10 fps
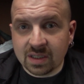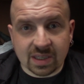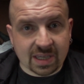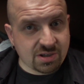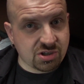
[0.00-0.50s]

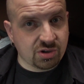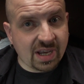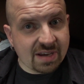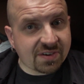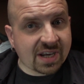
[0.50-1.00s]
is you
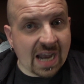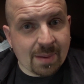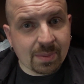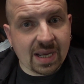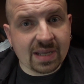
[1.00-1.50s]
have
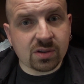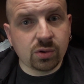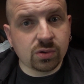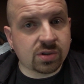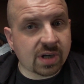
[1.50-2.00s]
comrade
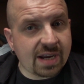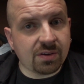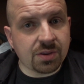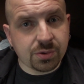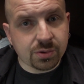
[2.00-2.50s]
who
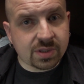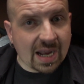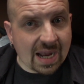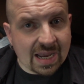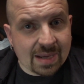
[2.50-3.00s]
travel through
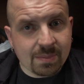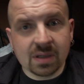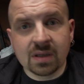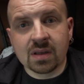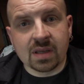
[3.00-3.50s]
time
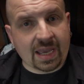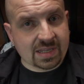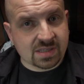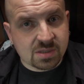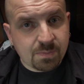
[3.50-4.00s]

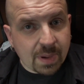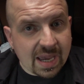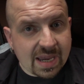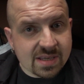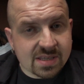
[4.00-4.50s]
and
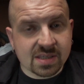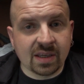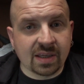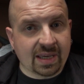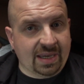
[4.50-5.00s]
space
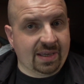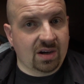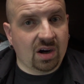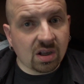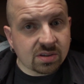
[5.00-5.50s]
and
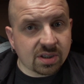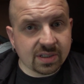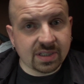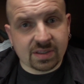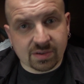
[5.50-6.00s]

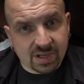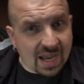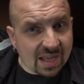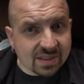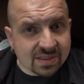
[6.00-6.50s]
alternate
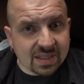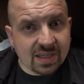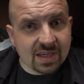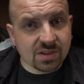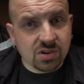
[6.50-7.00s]

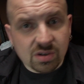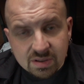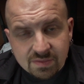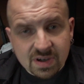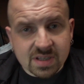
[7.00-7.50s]
reality and
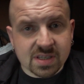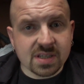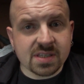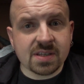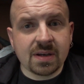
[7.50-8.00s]

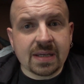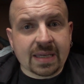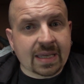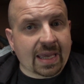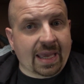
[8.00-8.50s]
universes,
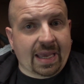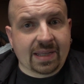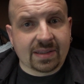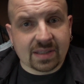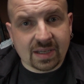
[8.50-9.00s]

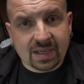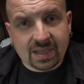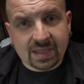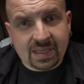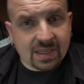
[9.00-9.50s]
and
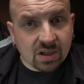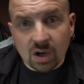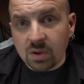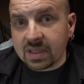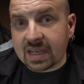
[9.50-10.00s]
he
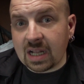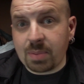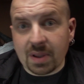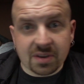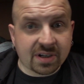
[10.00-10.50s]
go and help
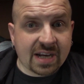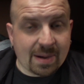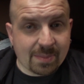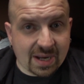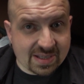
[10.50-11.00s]
other
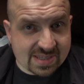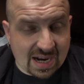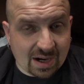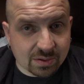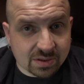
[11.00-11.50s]
comrades
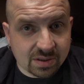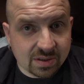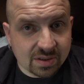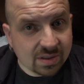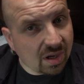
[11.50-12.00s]
out.
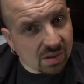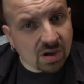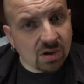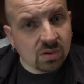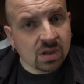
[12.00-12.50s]

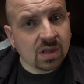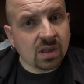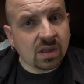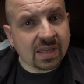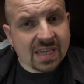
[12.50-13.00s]
Although
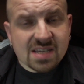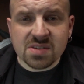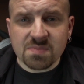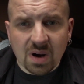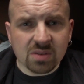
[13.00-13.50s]
he
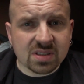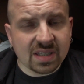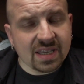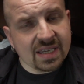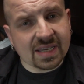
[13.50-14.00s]
is
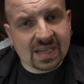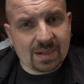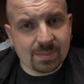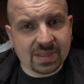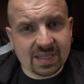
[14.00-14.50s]
mostly
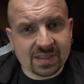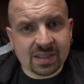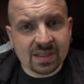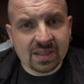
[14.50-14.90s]
incompetent,